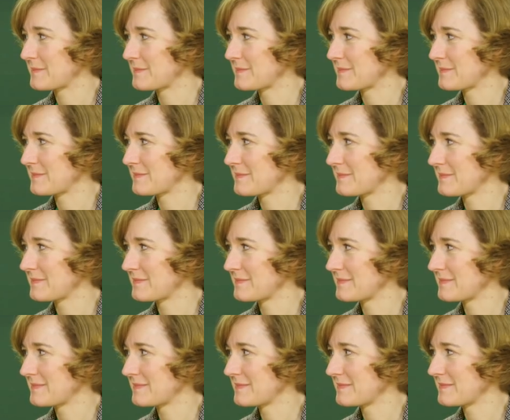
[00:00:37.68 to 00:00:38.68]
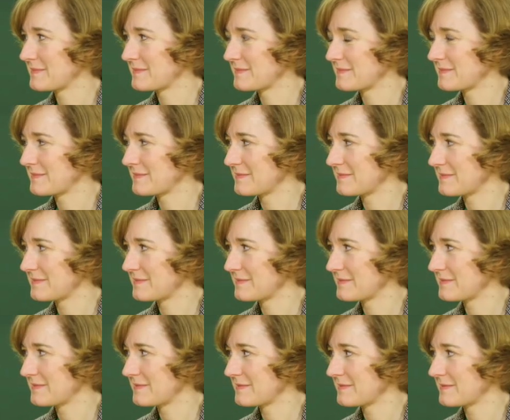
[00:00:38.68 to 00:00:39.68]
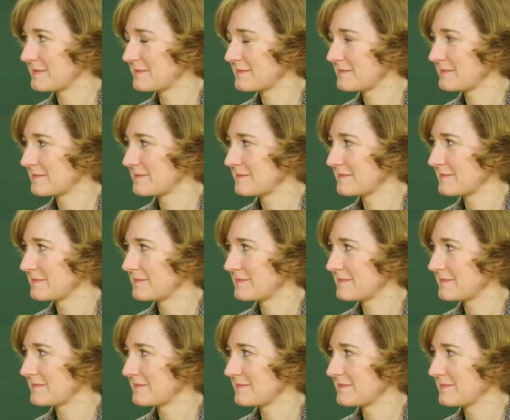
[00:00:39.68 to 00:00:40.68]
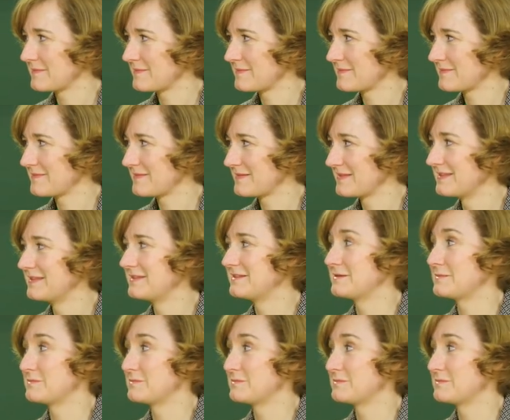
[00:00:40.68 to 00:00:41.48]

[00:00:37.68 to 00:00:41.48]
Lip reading: This person isn't speaking.